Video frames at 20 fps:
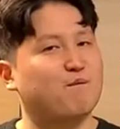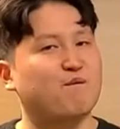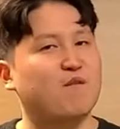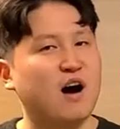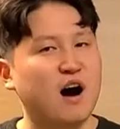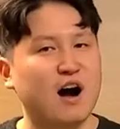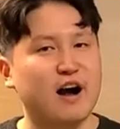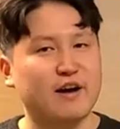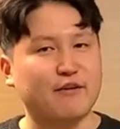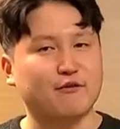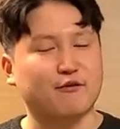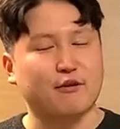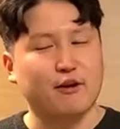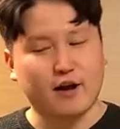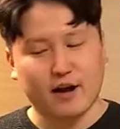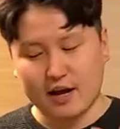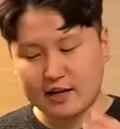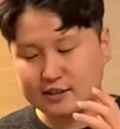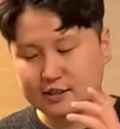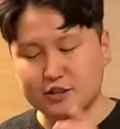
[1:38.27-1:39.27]
vibe
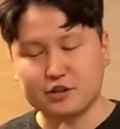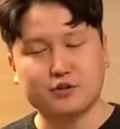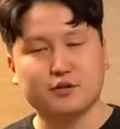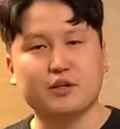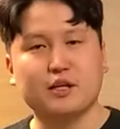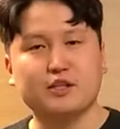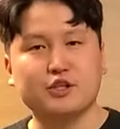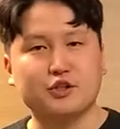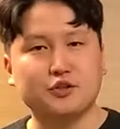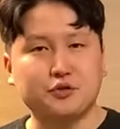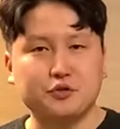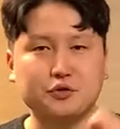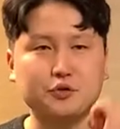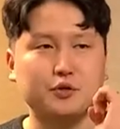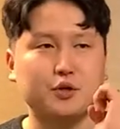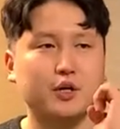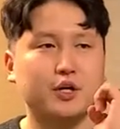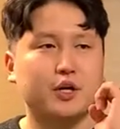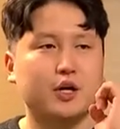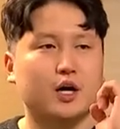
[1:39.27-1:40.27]
as soon as you